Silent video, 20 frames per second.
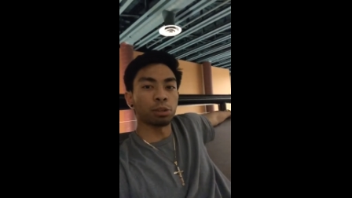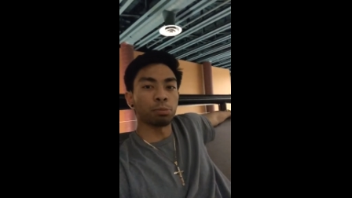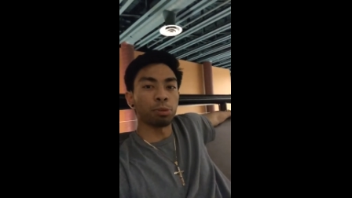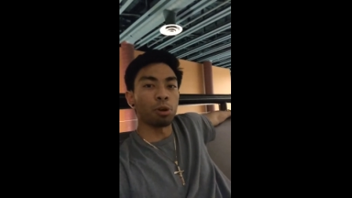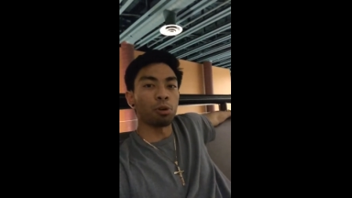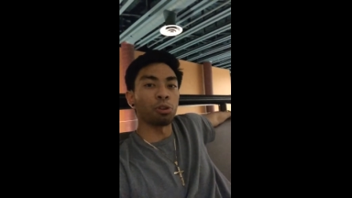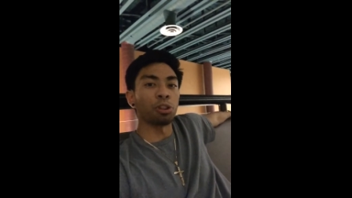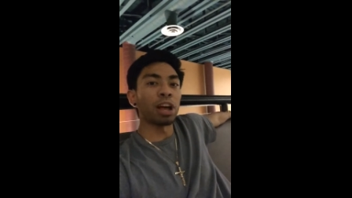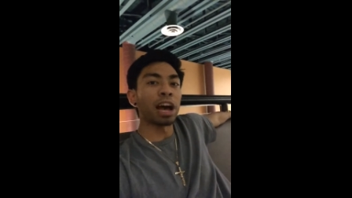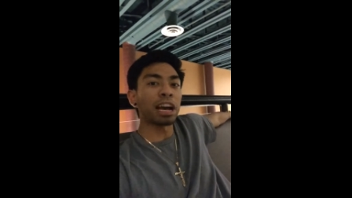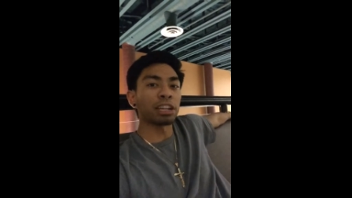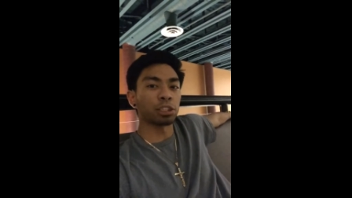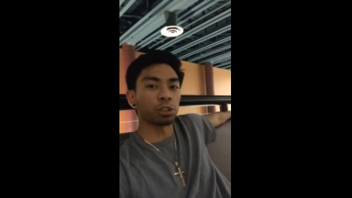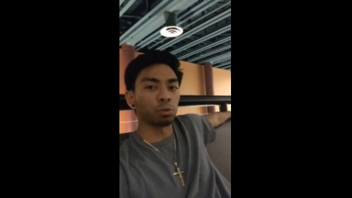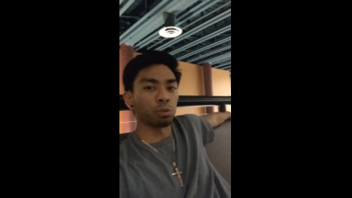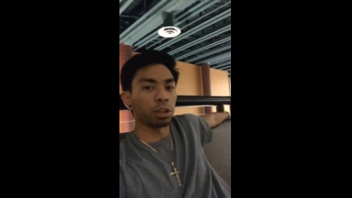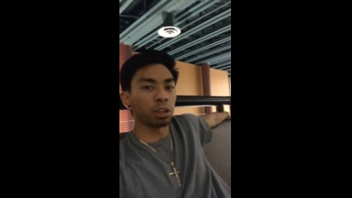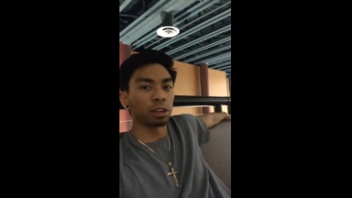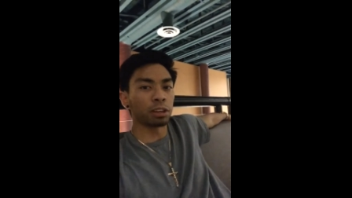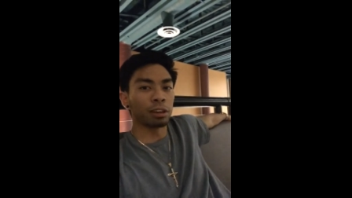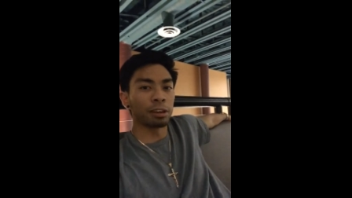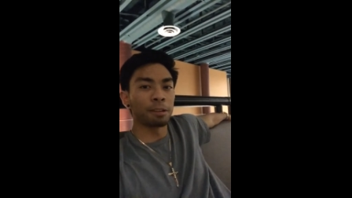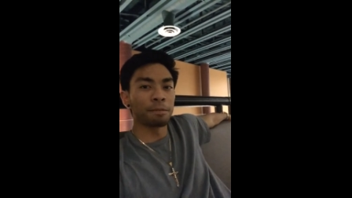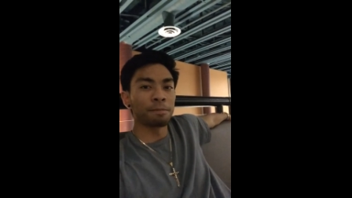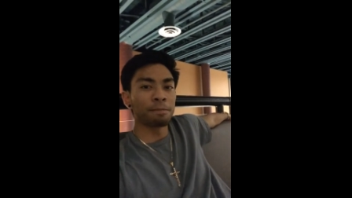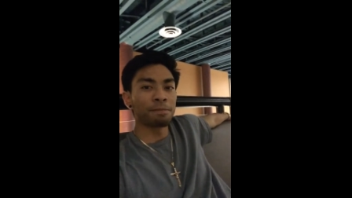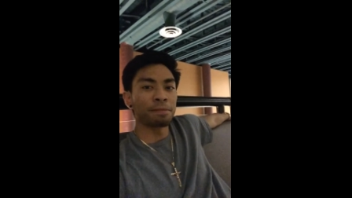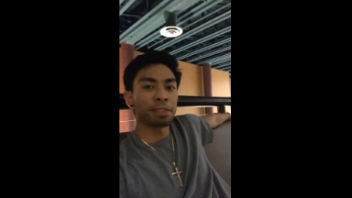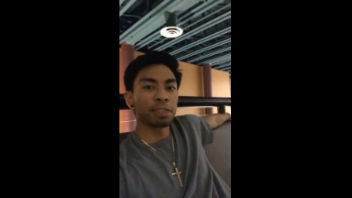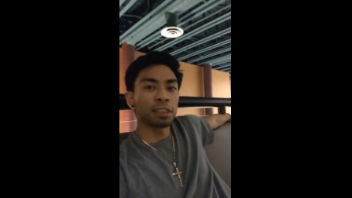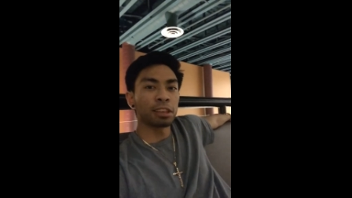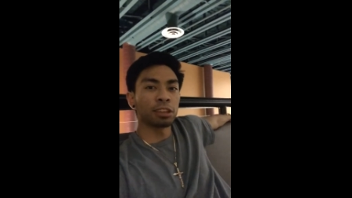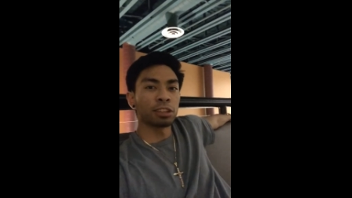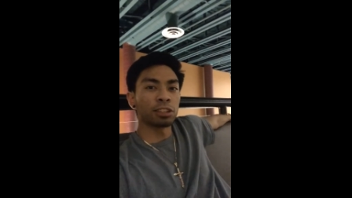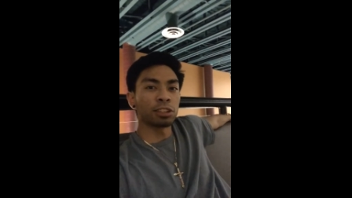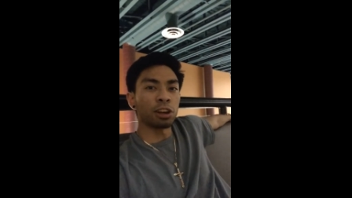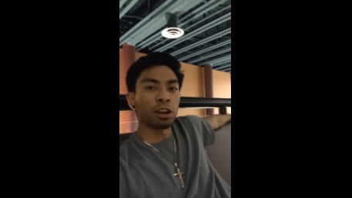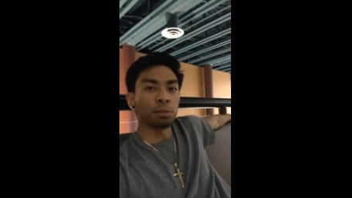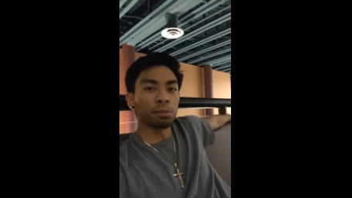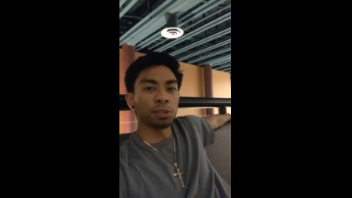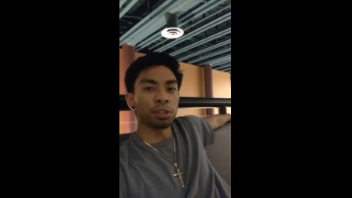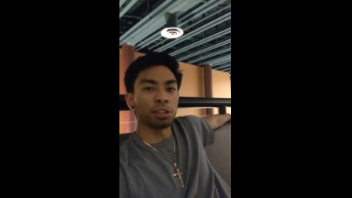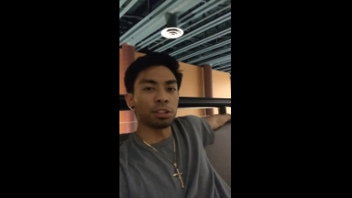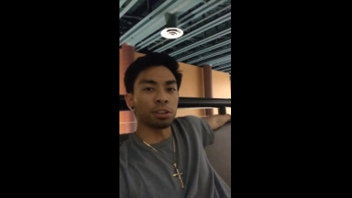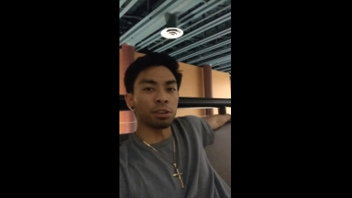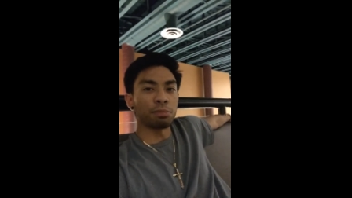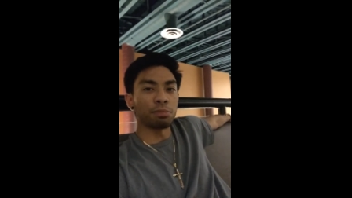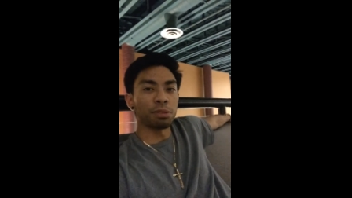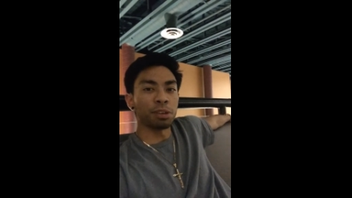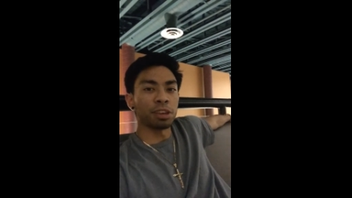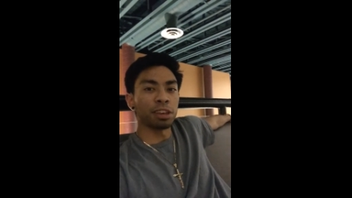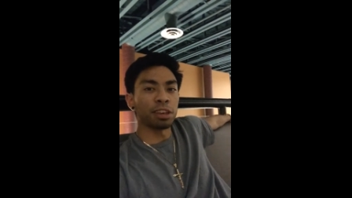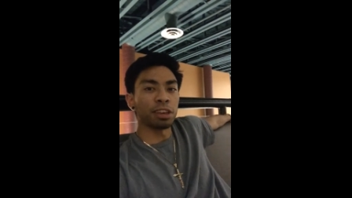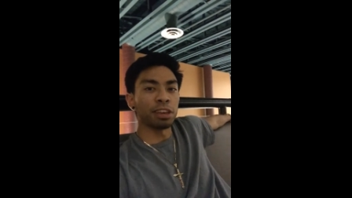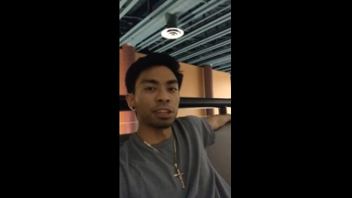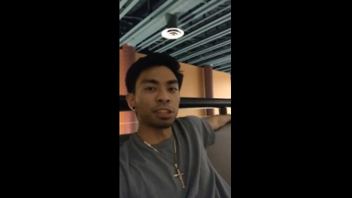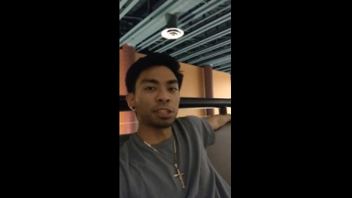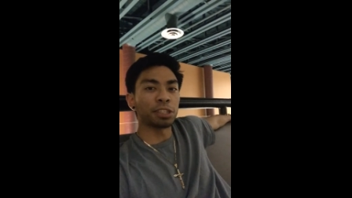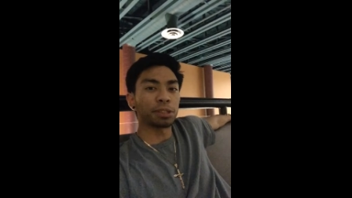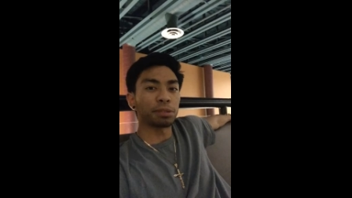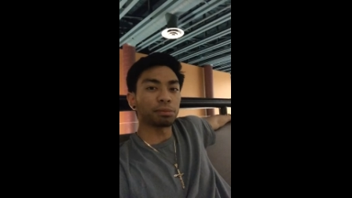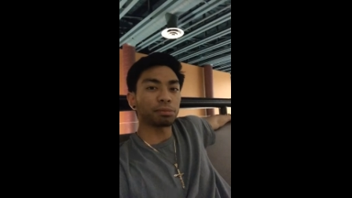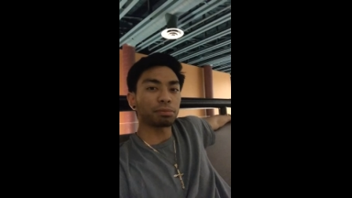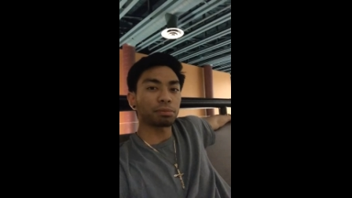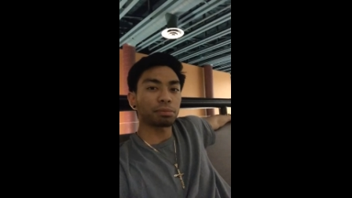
about last week, solipsism is